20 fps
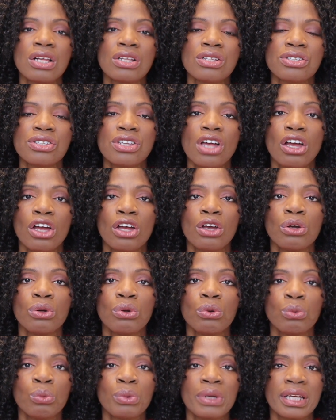
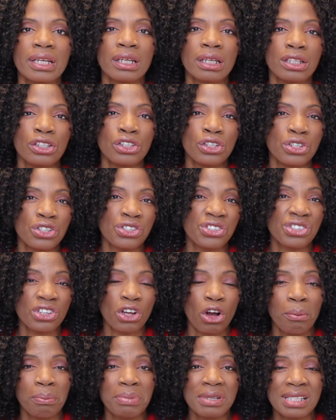So we can use
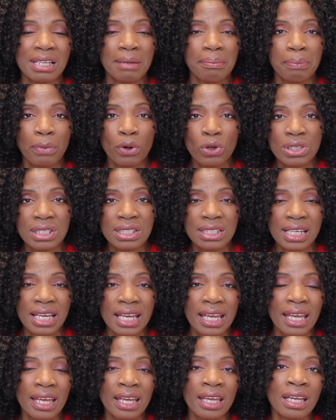composite
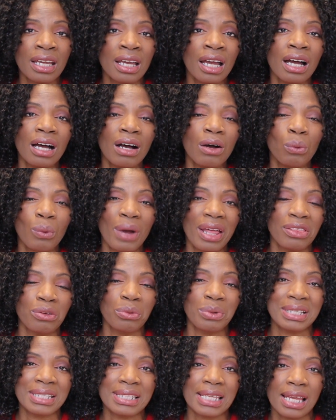bonding, whether
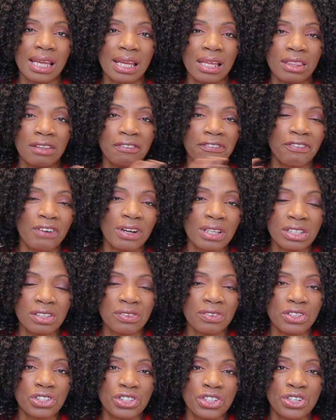we're sticking at the front
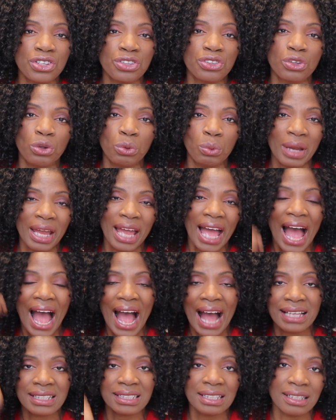of the tooth or we're
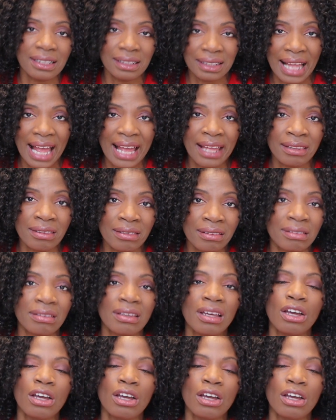adding length.